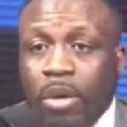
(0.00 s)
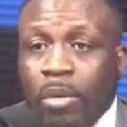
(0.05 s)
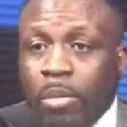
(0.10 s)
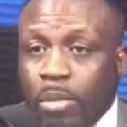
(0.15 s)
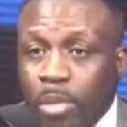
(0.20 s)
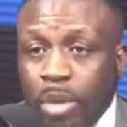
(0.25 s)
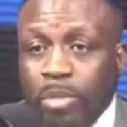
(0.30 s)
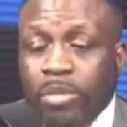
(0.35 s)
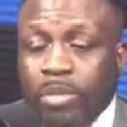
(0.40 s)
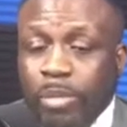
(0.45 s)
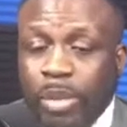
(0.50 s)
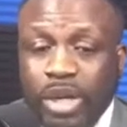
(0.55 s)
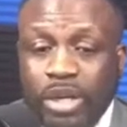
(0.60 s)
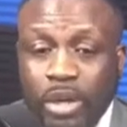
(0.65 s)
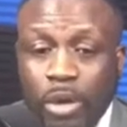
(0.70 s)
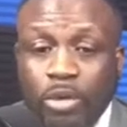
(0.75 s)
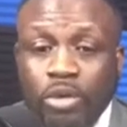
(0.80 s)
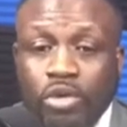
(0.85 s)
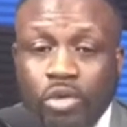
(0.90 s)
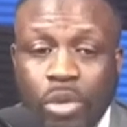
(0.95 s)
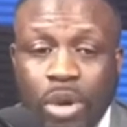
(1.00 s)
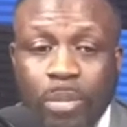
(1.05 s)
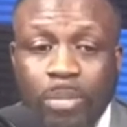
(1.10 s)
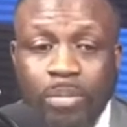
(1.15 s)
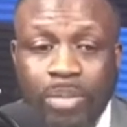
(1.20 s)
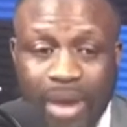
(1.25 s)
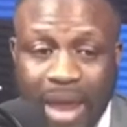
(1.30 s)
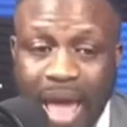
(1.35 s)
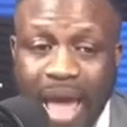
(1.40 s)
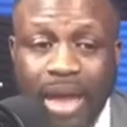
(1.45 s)
But those who are
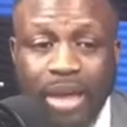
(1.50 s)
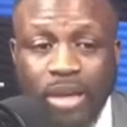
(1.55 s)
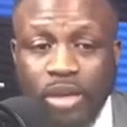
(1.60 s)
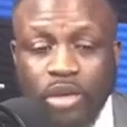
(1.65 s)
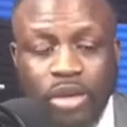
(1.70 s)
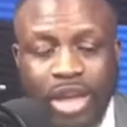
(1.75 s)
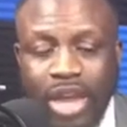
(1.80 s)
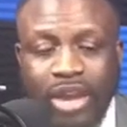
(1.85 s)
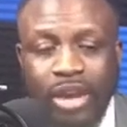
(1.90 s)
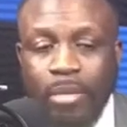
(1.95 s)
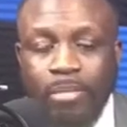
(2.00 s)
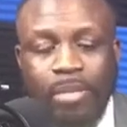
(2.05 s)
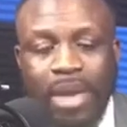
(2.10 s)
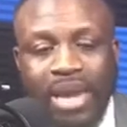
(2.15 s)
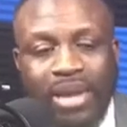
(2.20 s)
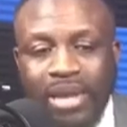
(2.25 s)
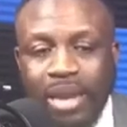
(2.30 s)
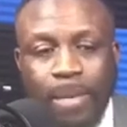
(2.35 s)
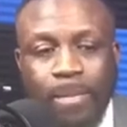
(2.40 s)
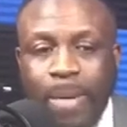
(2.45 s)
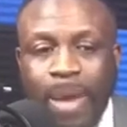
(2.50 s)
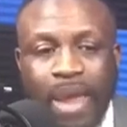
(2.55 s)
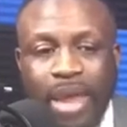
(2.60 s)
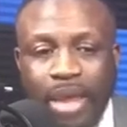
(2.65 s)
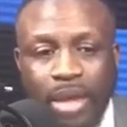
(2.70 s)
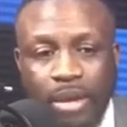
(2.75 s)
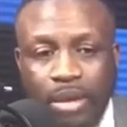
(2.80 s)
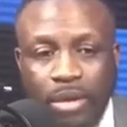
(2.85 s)
black, you can't amend their pain.